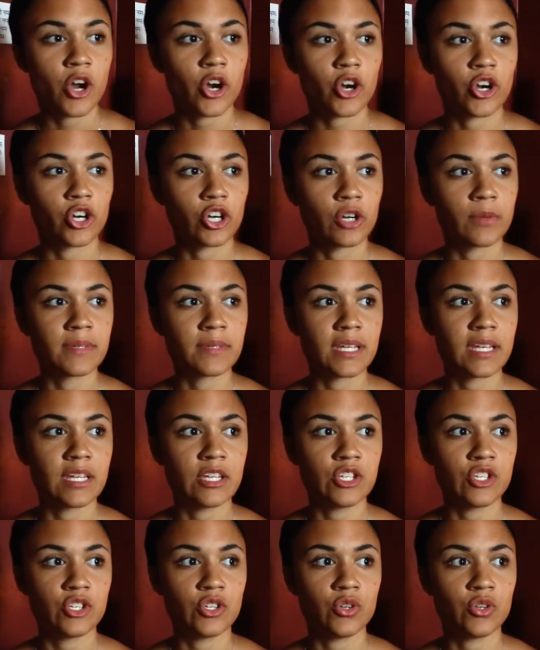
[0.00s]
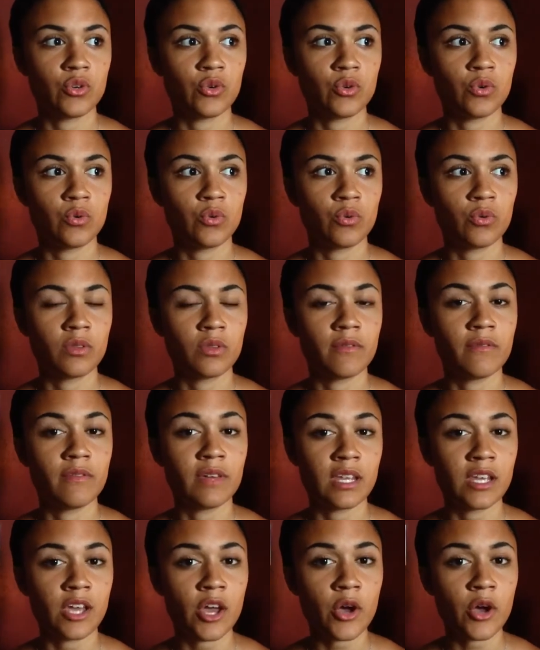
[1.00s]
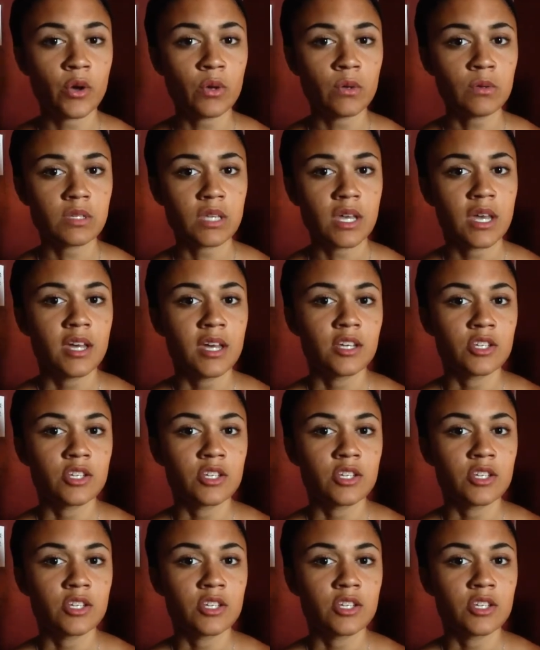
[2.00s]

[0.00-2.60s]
herbs into the videos.